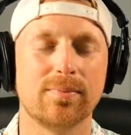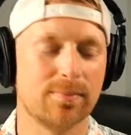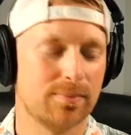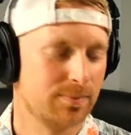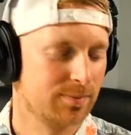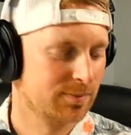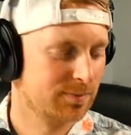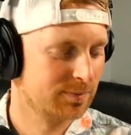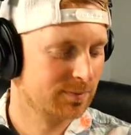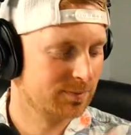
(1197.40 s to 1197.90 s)

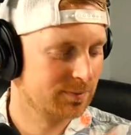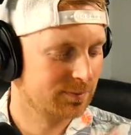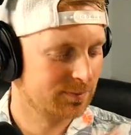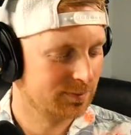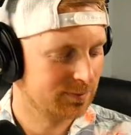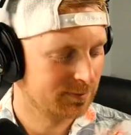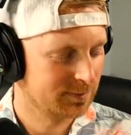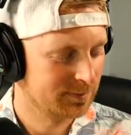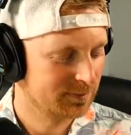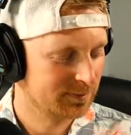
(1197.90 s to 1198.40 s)

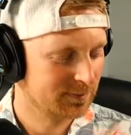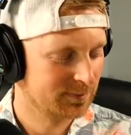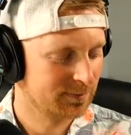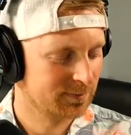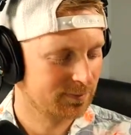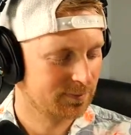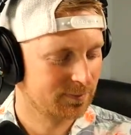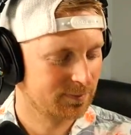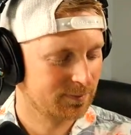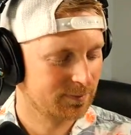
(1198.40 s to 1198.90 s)

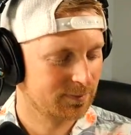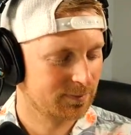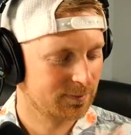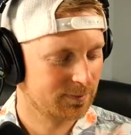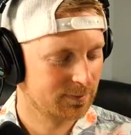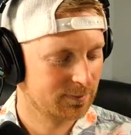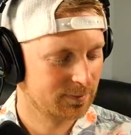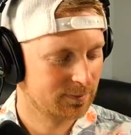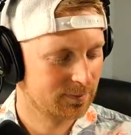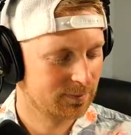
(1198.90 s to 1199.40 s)

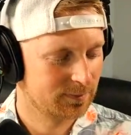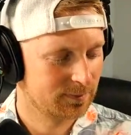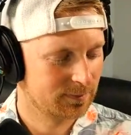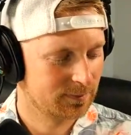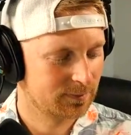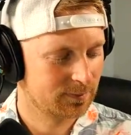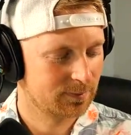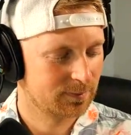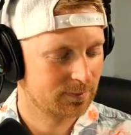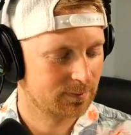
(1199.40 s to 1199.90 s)

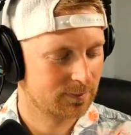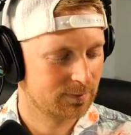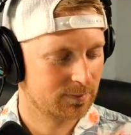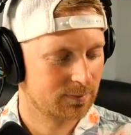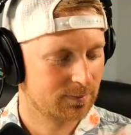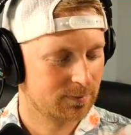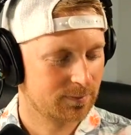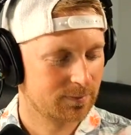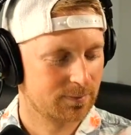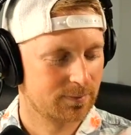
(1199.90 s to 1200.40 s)

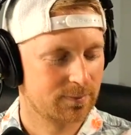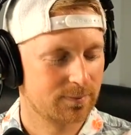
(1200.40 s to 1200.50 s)
No words are spoken by the person on screen.